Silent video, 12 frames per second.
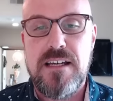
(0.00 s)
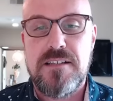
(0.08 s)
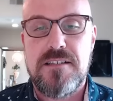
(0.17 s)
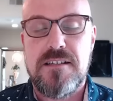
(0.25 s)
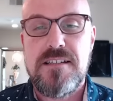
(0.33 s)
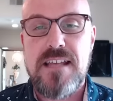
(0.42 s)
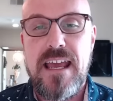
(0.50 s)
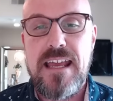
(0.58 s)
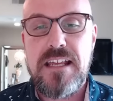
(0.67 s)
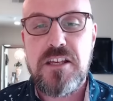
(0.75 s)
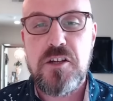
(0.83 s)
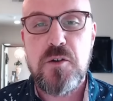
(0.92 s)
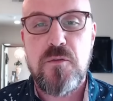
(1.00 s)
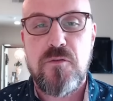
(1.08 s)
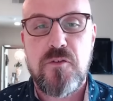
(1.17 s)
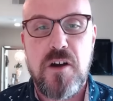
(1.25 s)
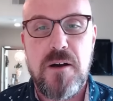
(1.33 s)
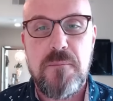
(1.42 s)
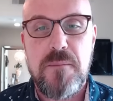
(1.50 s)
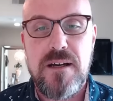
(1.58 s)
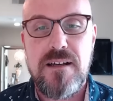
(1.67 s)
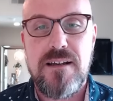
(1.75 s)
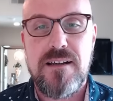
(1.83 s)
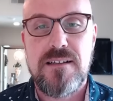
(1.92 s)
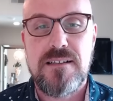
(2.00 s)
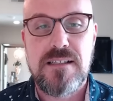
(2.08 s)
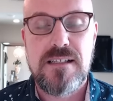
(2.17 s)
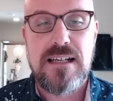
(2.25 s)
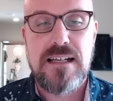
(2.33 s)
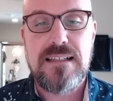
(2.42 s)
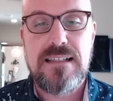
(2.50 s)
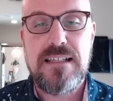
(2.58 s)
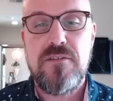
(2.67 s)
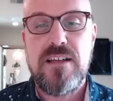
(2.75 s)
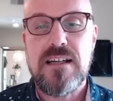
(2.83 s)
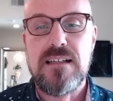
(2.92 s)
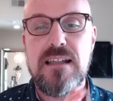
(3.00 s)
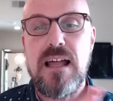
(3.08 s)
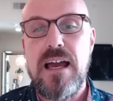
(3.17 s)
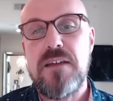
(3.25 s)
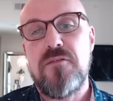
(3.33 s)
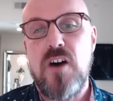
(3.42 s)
to take you from living a life